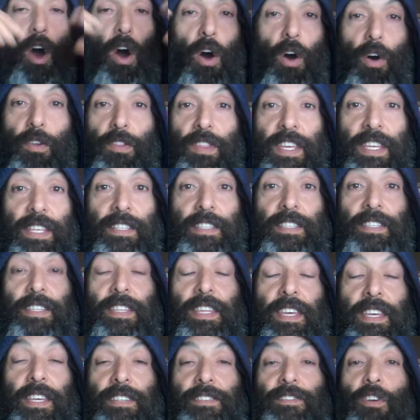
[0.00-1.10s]
All these
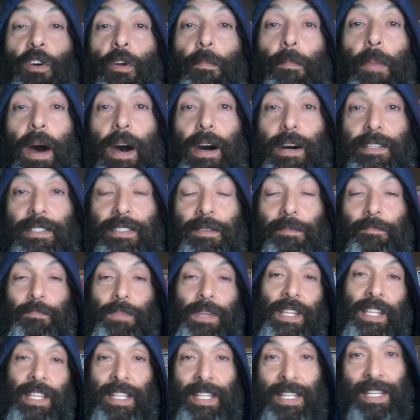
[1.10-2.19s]
things are
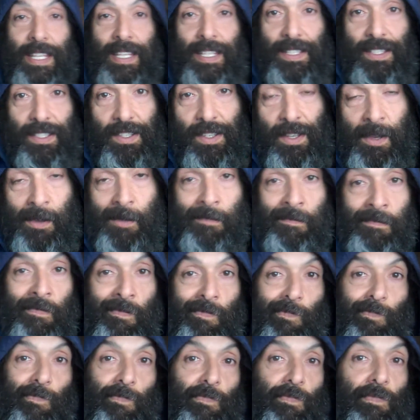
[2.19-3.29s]

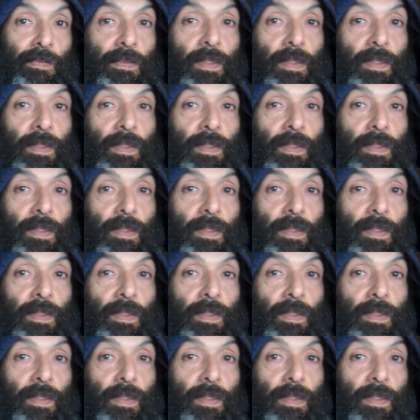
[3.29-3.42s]
possibilities.